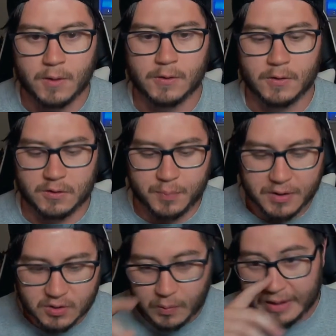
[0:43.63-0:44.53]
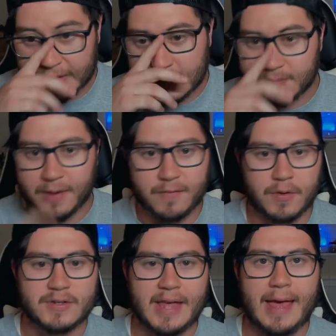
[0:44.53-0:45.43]
So it's pretty sweet. This is my
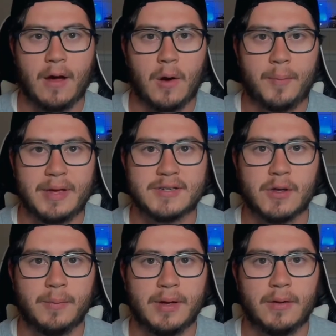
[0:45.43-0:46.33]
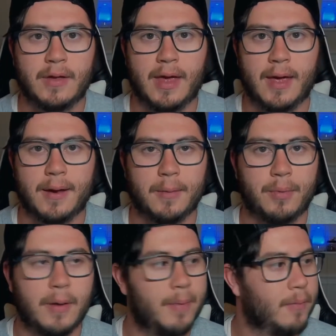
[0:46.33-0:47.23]
first AR pistol build and I'm
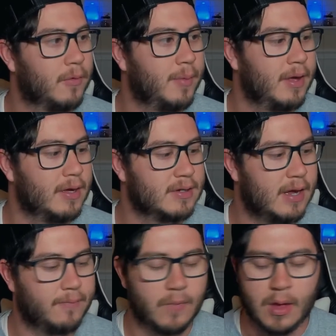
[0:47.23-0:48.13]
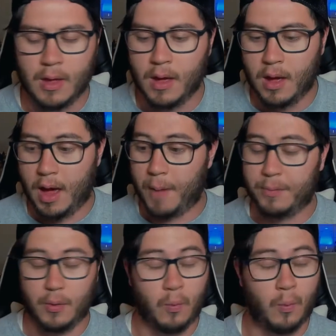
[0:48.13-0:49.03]
pretty pumped because I
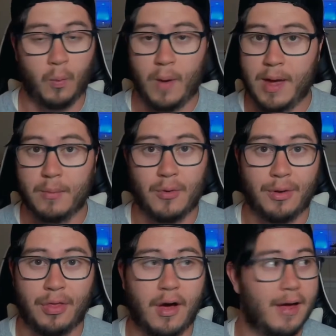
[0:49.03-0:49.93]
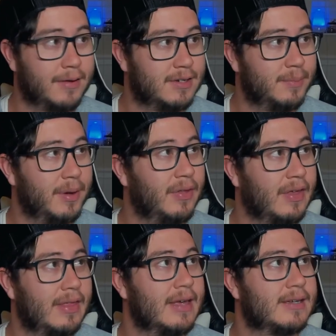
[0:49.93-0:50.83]
put way more thought into
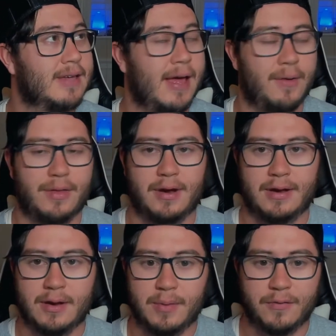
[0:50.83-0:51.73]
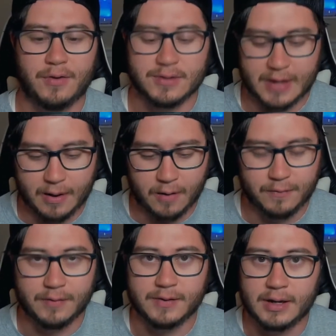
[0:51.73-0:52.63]
building this out than I did my first
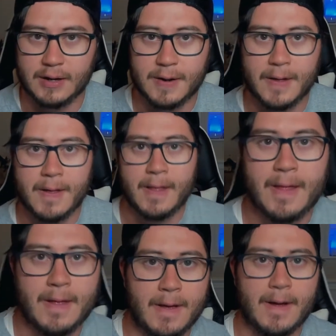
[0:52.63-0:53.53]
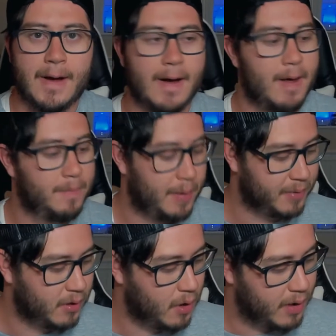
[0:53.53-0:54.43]
AR-15. But I'm
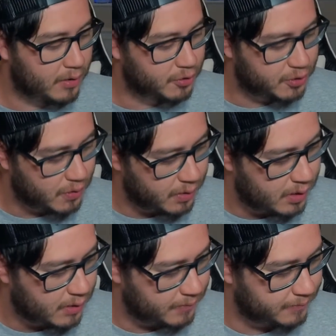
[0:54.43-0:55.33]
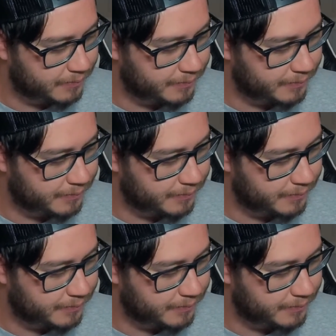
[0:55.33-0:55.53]
gonna go ahead and show you,